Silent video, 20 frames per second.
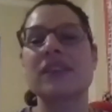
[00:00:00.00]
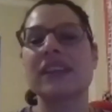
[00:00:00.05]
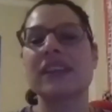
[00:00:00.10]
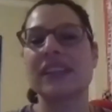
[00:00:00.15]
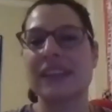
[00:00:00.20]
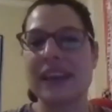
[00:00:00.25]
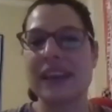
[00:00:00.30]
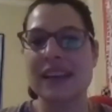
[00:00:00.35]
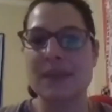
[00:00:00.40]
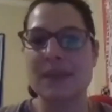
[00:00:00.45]

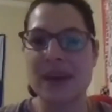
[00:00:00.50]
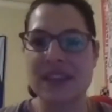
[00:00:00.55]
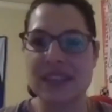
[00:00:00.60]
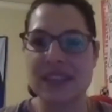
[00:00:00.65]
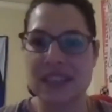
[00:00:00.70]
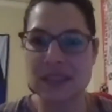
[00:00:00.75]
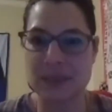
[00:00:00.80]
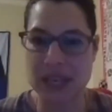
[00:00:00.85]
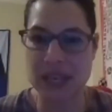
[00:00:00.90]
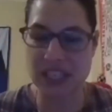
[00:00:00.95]
like about this
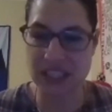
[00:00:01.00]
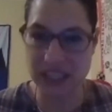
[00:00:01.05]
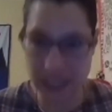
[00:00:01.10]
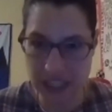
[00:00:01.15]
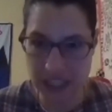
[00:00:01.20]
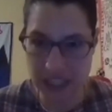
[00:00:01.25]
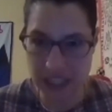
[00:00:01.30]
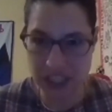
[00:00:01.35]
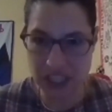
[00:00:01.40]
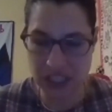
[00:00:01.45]
special
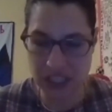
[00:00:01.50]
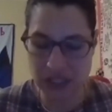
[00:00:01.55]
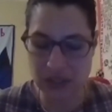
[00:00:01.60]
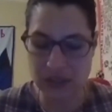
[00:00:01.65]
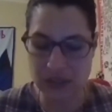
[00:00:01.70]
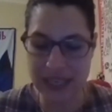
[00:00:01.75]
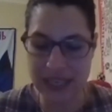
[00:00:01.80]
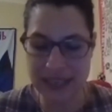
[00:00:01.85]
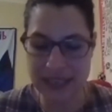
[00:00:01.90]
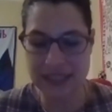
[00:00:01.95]
issue
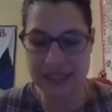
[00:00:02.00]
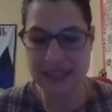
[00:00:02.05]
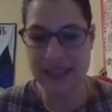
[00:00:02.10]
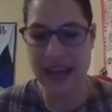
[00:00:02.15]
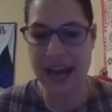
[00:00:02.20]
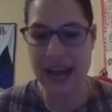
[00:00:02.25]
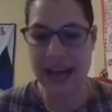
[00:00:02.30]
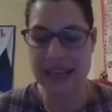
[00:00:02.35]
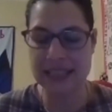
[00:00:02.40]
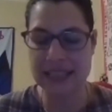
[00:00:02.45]
is
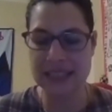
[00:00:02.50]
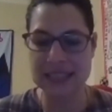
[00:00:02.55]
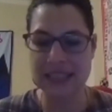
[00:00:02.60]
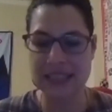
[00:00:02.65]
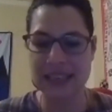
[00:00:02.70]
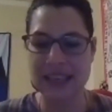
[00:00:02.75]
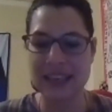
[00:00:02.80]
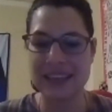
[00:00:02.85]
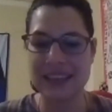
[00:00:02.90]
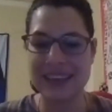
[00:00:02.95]
that
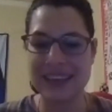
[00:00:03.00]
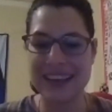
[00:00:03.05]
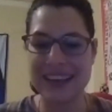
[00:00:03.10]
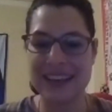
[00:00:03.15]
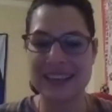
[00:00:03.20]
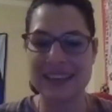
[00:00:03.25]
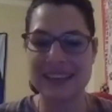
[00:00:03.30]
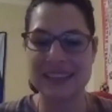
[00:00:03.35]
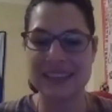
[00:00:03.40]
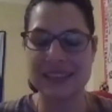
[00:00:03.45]

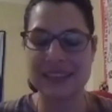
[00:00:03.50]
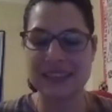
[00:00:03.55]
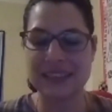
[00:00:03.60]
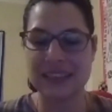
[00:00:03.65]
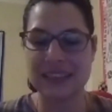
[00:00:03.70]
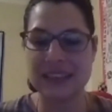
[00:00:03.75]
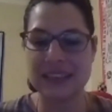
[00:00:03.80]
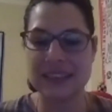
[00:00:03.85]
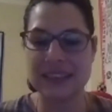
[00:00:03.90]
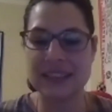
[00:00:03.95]
it
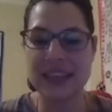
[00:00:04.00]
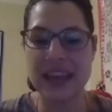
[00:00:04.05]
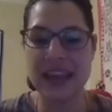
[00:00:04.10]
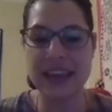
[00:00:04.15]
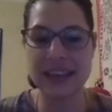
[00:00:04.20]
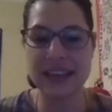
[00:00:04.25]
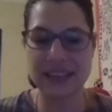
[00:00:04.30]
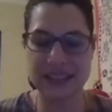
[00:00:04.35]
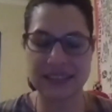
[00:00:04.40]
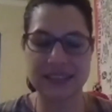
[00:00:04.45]

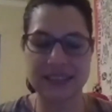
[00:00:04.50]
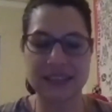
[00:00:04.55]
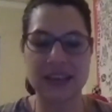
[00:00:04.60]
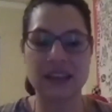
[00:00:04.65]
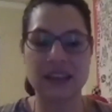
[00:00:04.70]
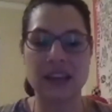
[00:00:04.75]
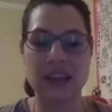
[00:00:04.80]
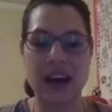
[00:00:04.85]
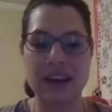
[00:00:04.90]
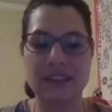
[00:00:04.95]
takes a
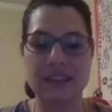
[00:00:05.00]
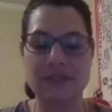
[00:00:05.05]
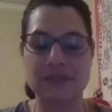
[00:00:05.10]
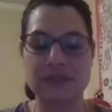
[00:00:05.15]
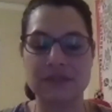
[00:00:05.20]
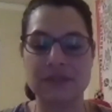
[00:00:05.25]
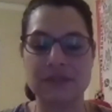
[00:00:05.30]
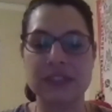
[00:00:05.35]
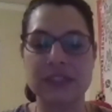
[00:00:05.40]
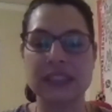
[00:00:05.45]
lot of
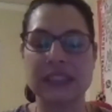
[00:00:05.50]
really